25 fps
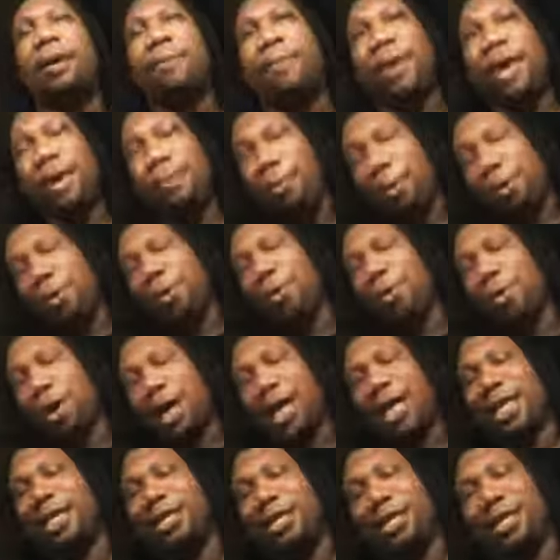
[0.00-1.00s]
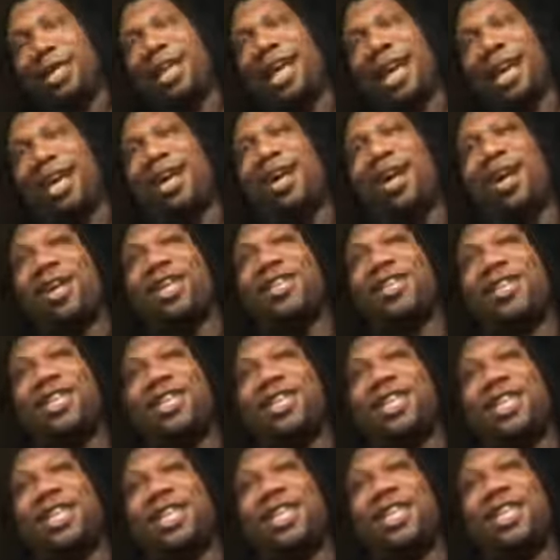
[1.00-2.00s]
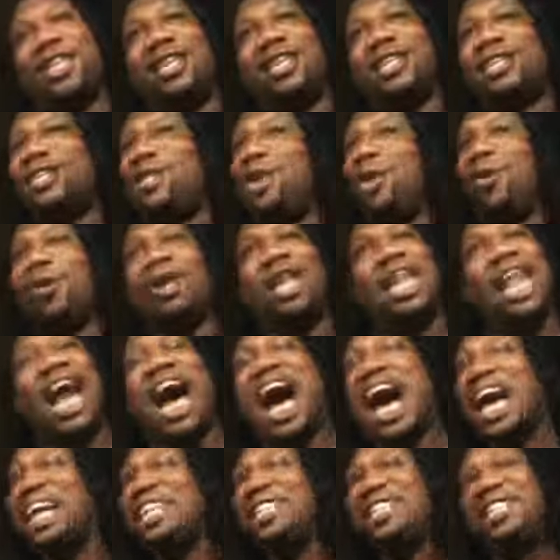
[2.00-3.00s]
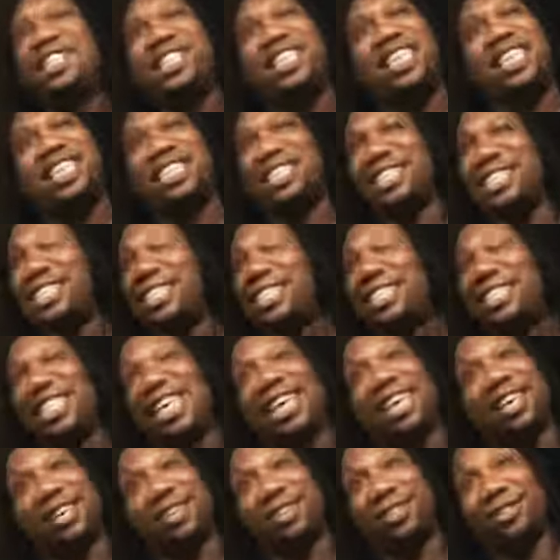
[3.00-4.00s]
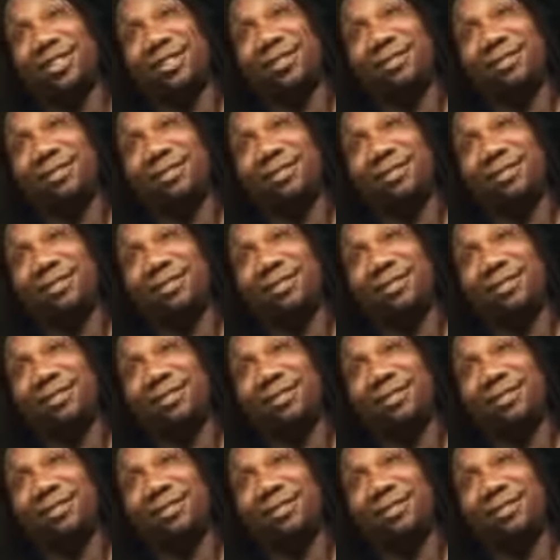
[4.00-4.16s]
People who are into their culture don't lie, cheat, and steal.